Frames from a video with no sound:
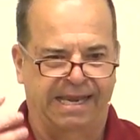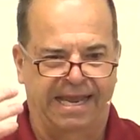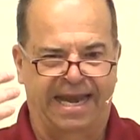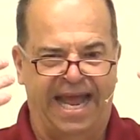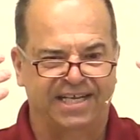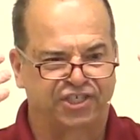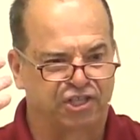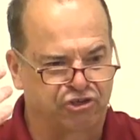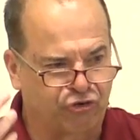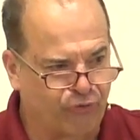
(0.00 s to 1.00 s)
It has
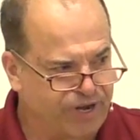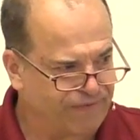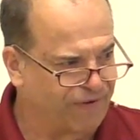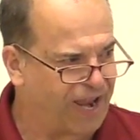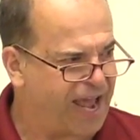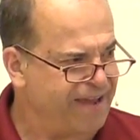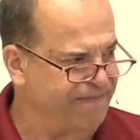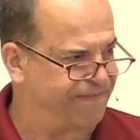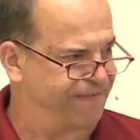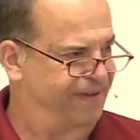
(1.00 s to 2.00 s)
the tree of
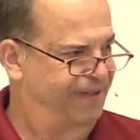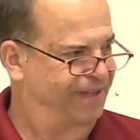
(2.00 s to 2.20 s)
life.